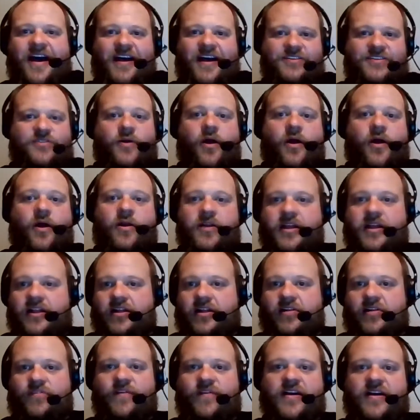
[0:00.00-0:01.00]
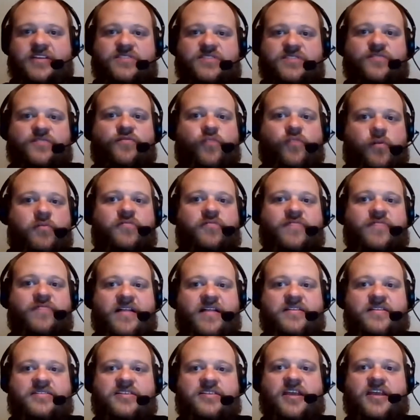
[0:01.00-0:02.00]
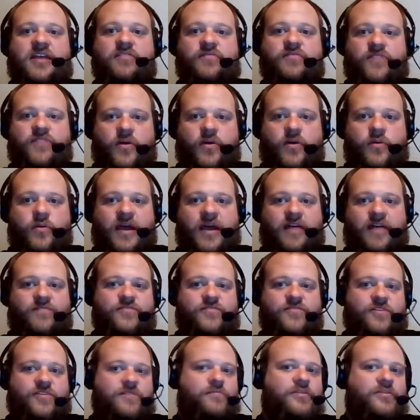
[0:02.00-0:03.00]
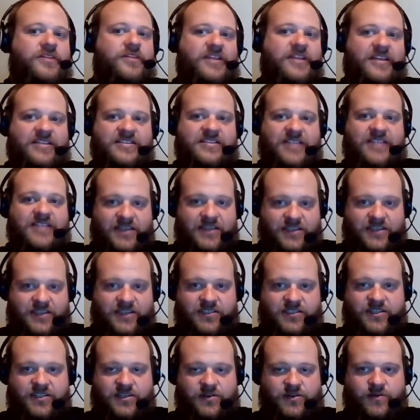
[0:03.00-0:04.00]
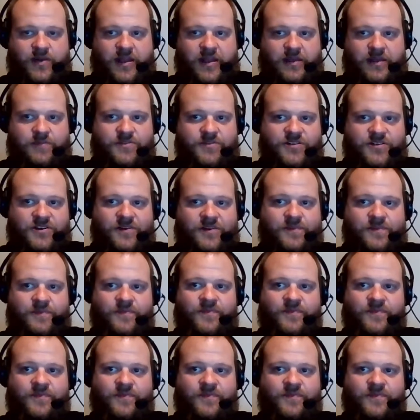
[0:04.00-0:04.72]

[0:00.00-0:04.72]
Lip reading: So Arnie clarifies, former felons can vote after completing sentence in New Hampshire.